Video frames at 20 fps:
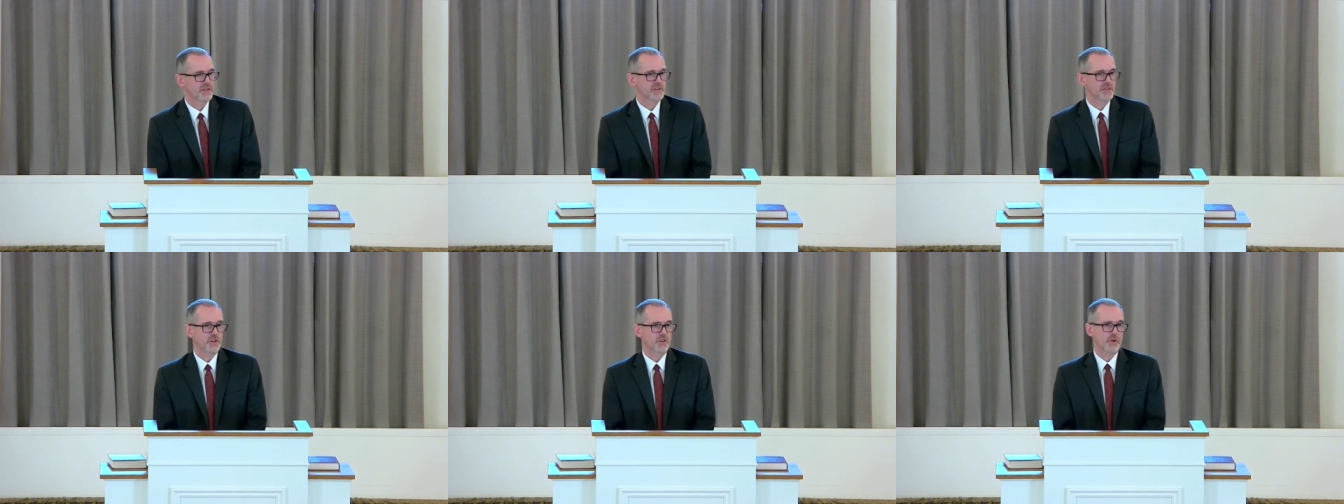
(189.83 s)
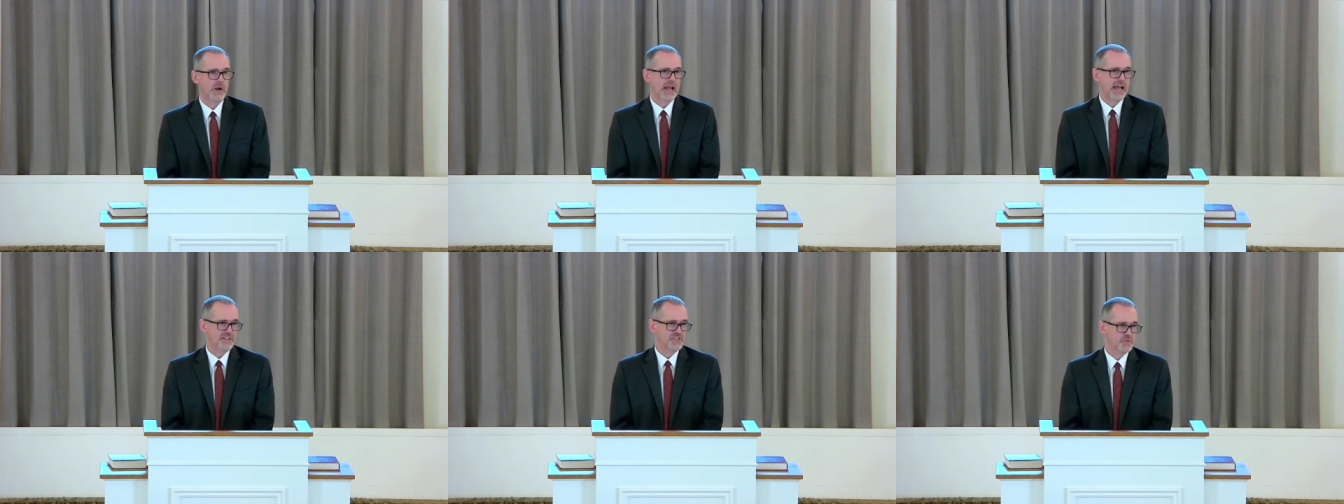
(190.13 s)
The
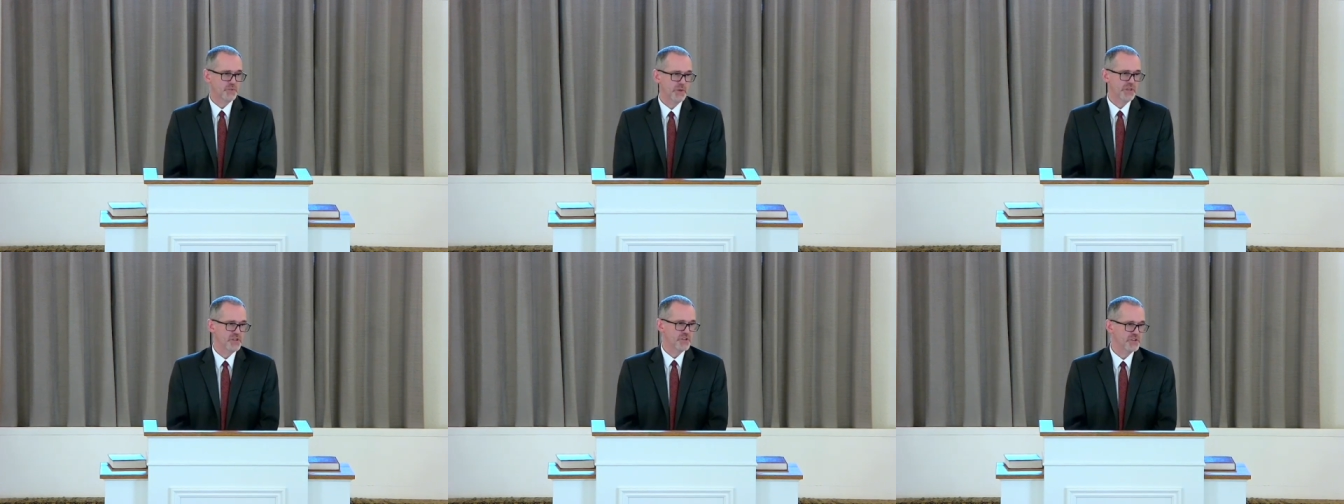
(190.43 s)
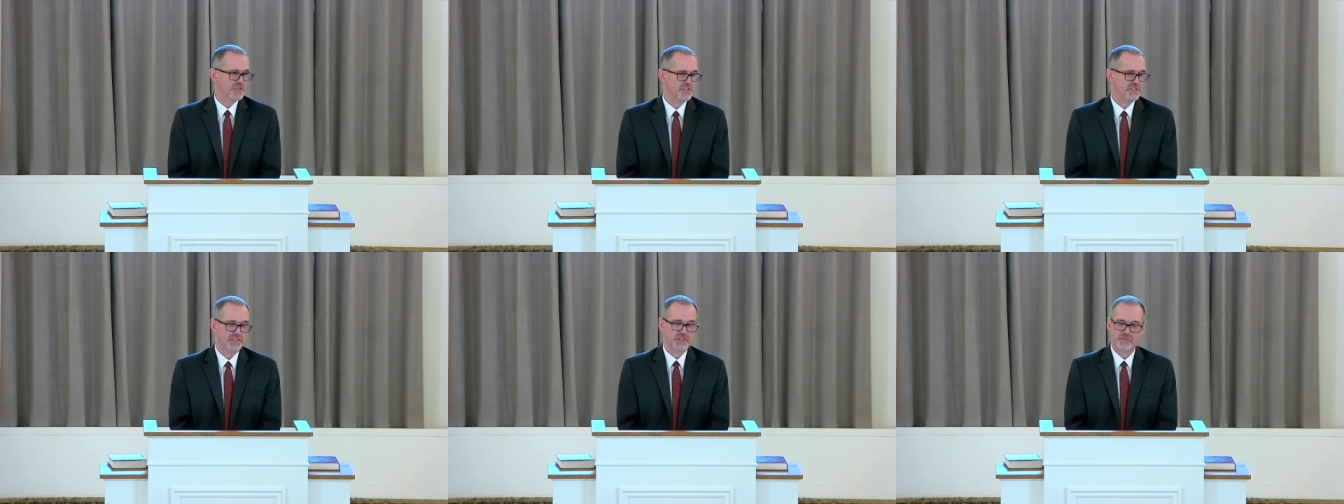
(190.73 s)
grass
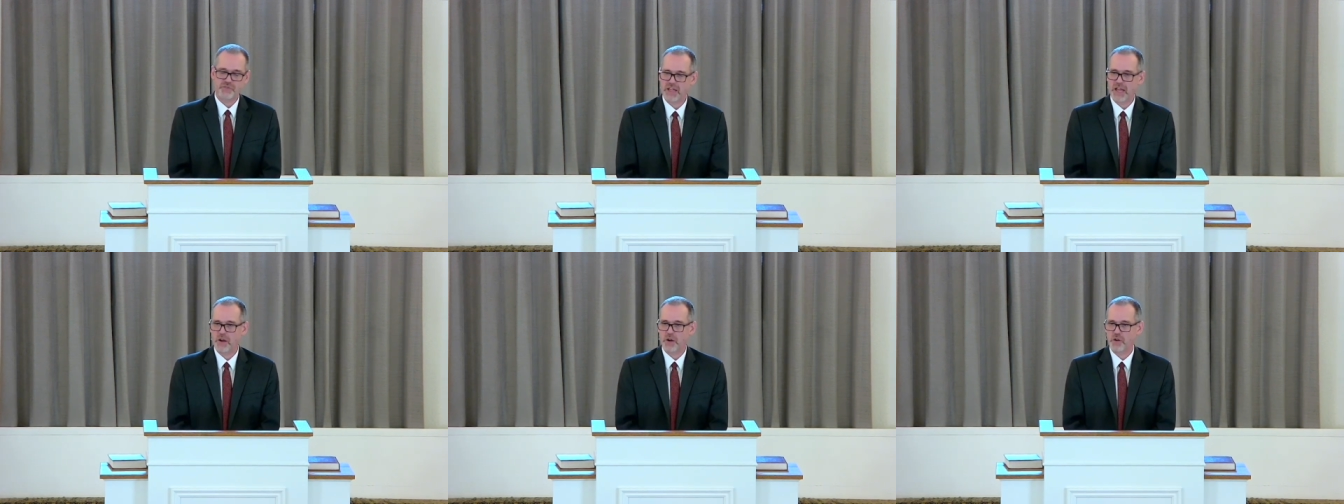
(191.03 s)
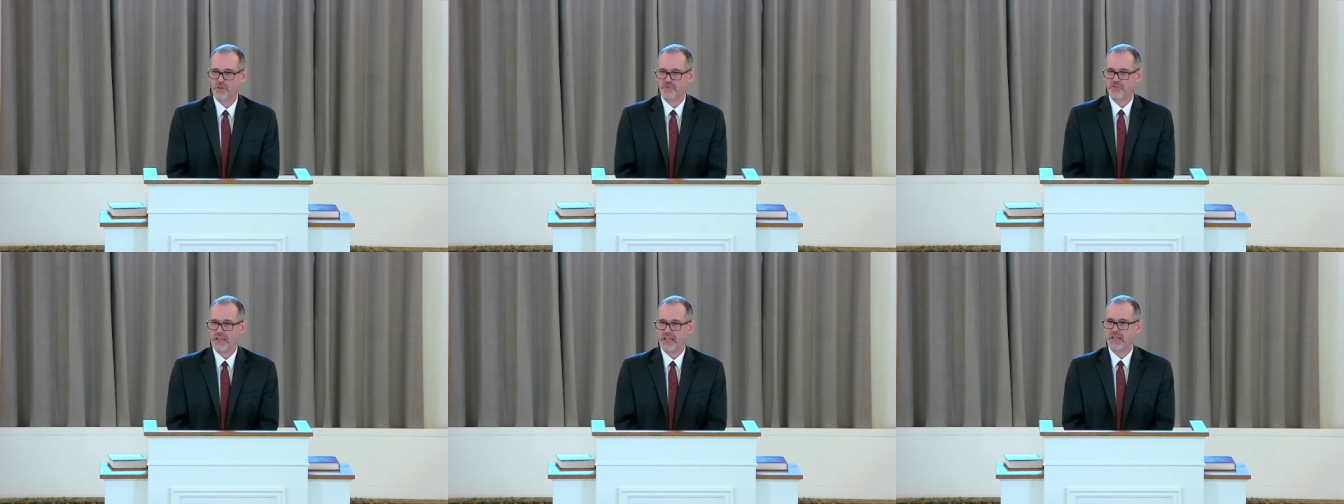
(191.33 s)
withers and the
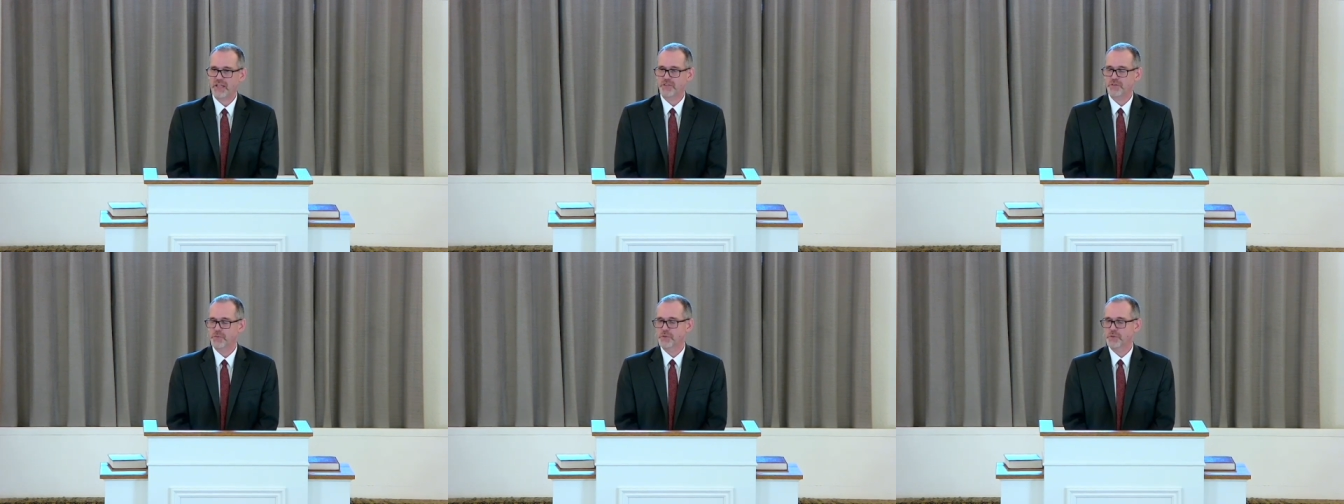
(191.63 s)
flower fades,